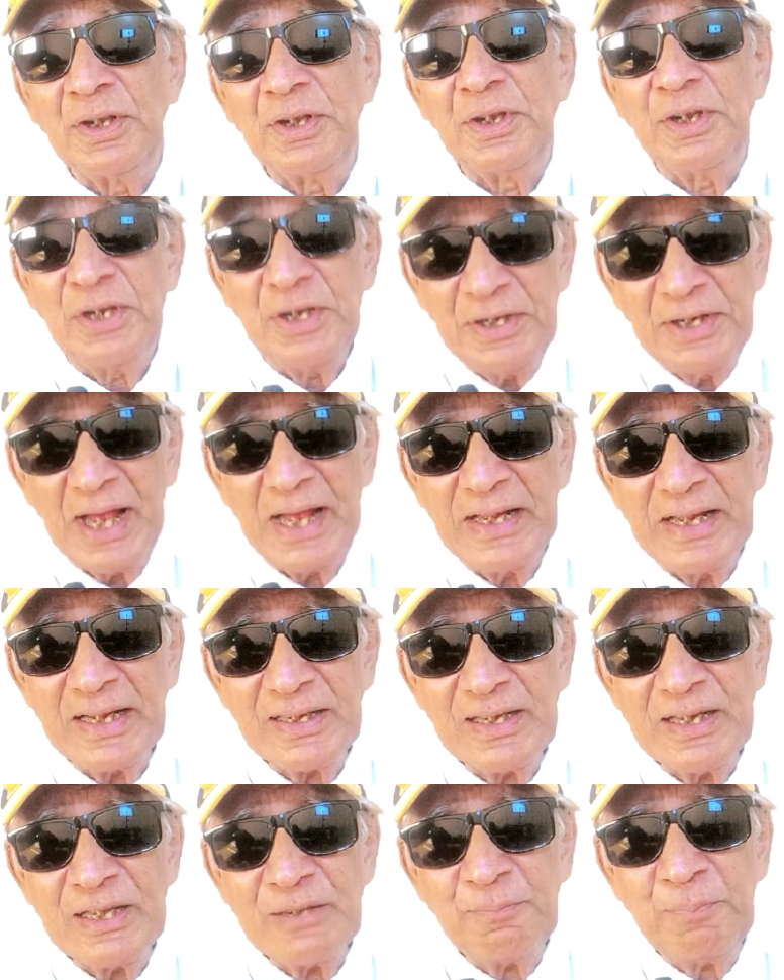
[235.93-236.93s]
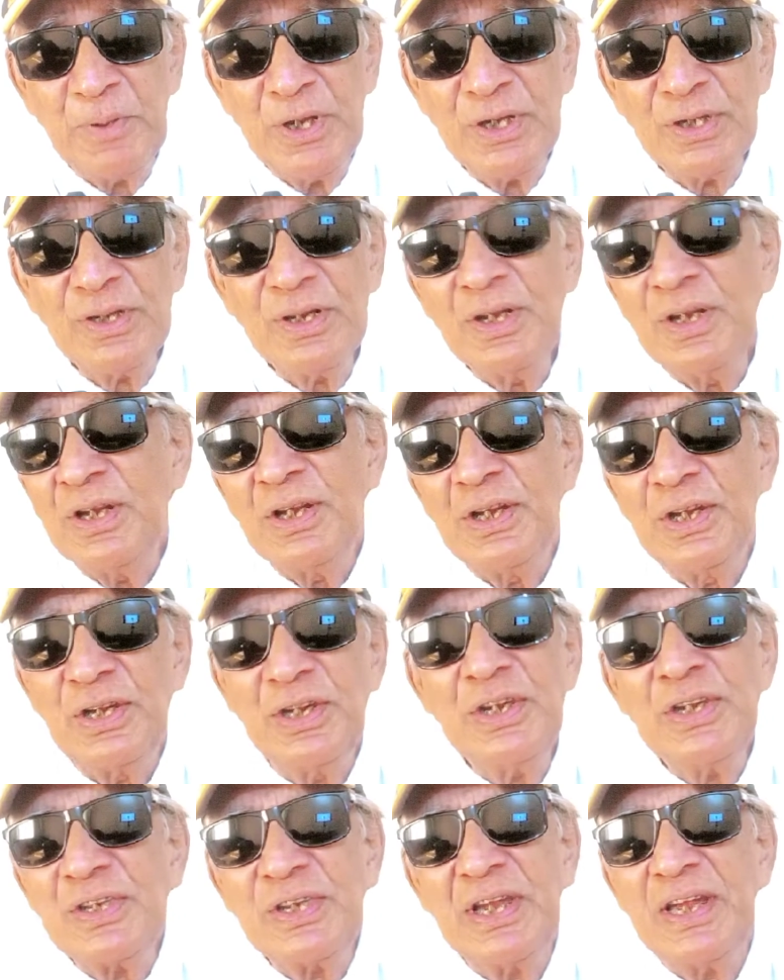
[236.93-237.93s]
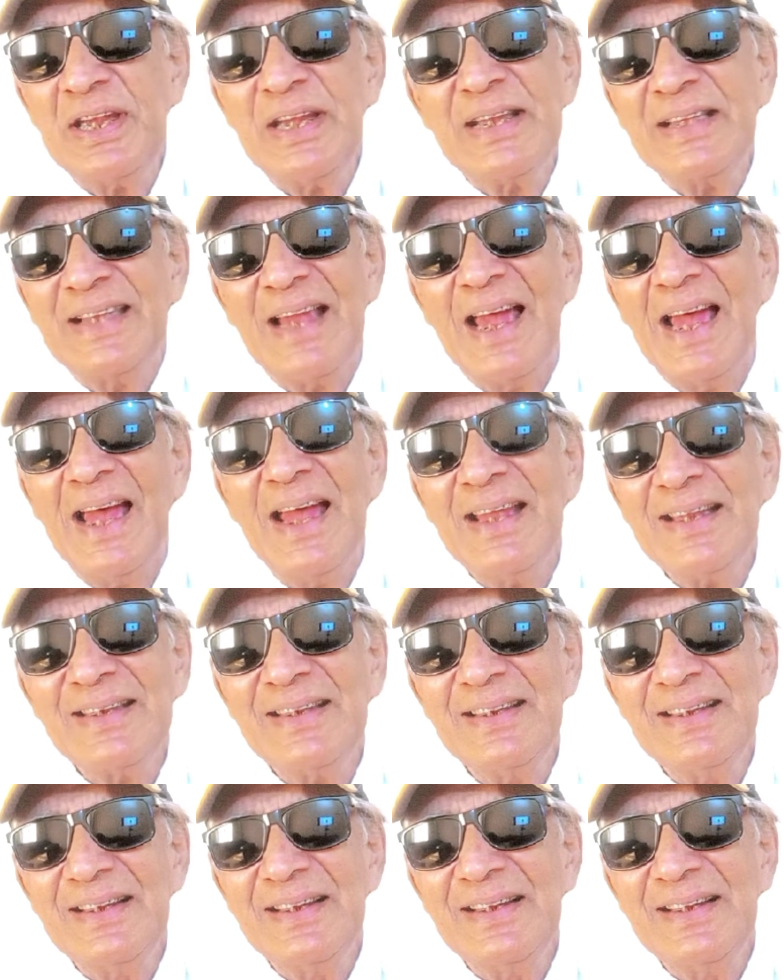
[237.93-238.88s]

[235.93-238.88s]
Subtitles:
Indirect speech, he said that